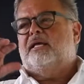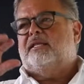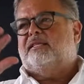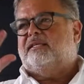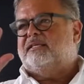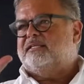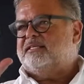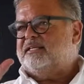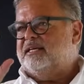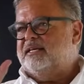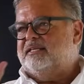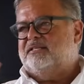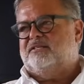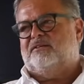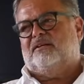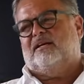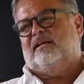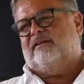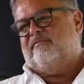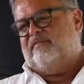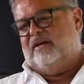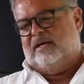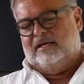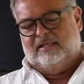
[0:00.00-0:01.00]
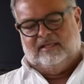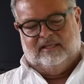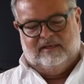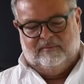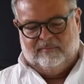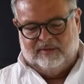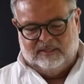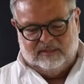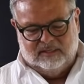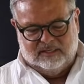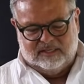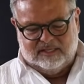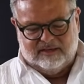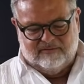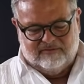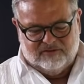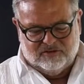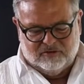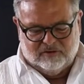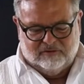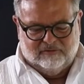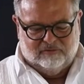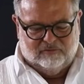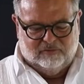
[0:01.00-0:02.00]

the skins are kind of ugly, but look, they've sort of